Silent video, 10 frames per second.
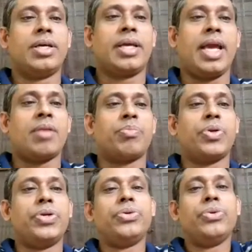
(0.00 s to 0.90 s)
can
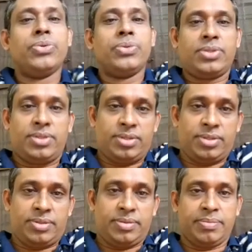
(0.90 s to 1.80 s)

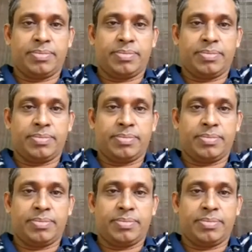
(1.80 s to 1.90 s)
produce